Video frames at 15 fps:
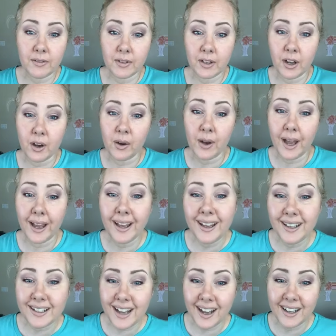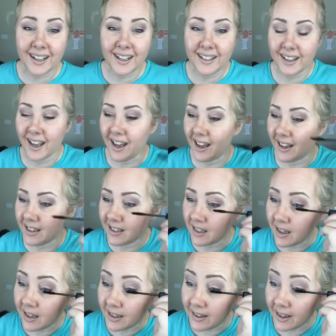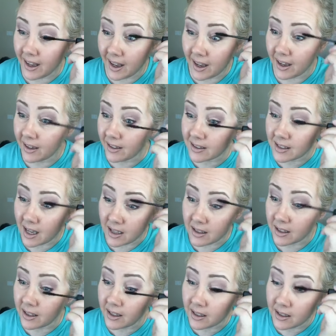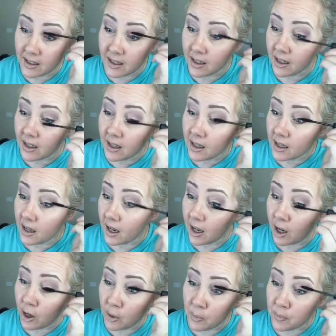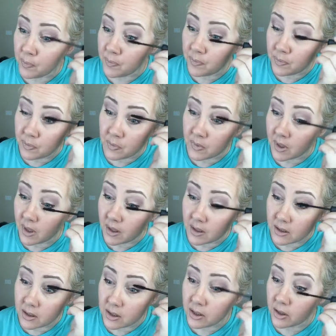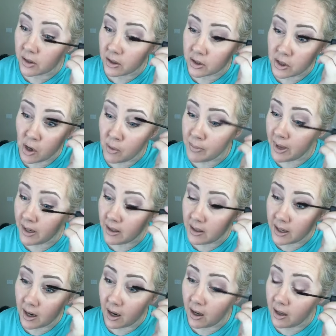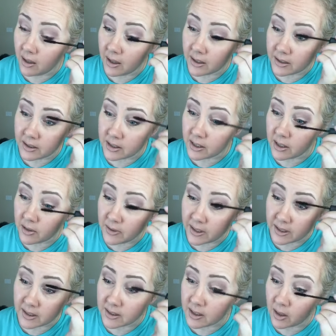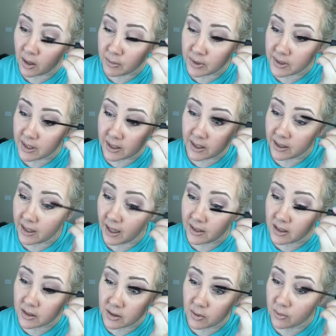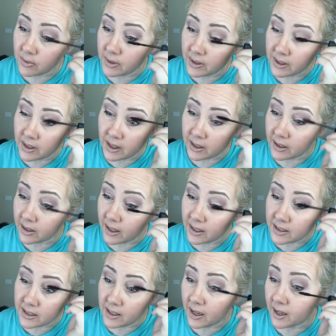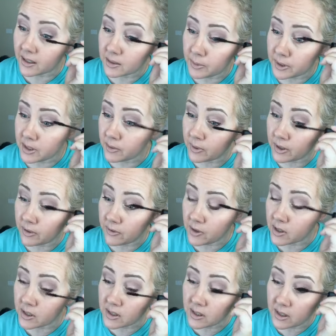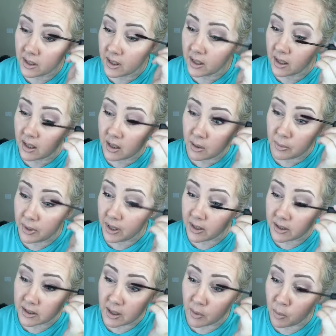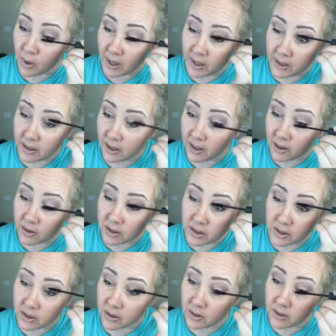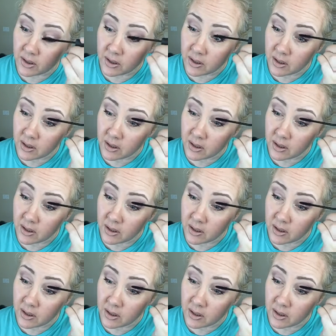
even know. Hey, Donna. Yeah, exactly. So there's no metal at all on these earrings. So I'm just thinking that's really a good idea, especially when you first pierce someone, you know, to